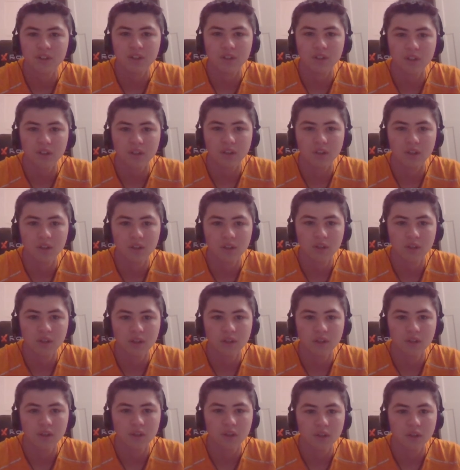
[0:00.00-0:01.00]

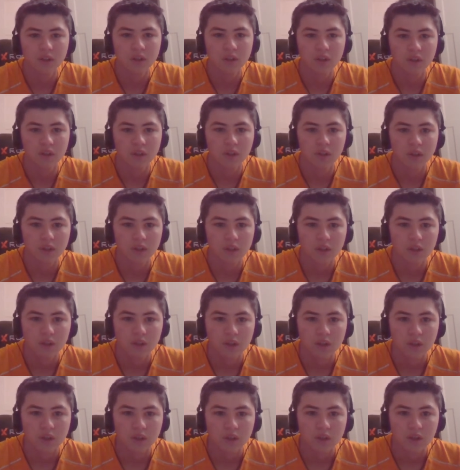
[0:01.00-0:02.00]

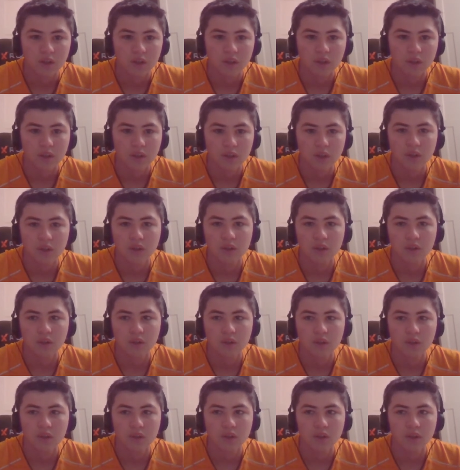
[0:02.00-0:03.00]

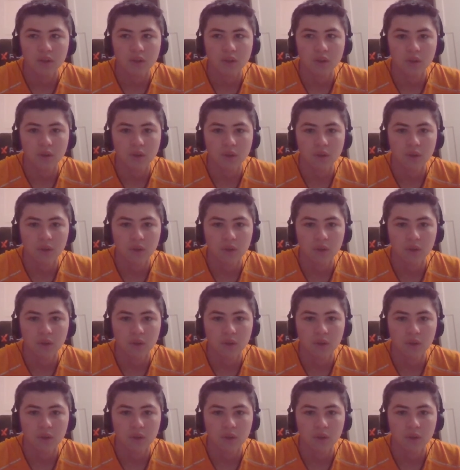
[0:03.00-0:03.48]
Nothing is said.